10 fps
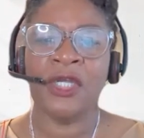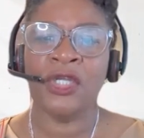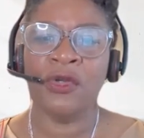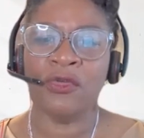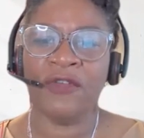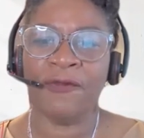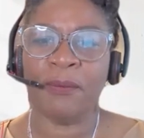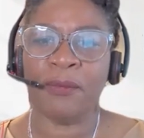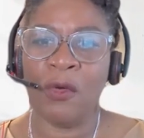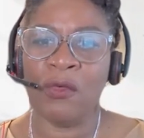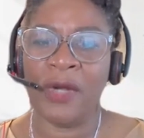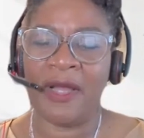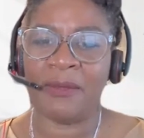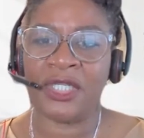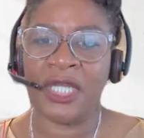Different
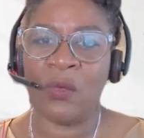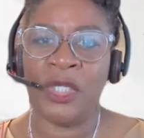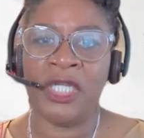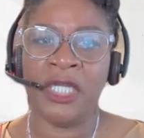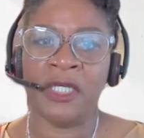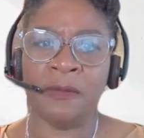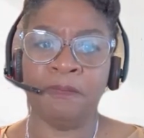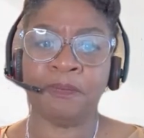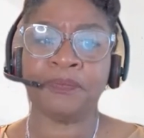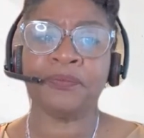programs that we can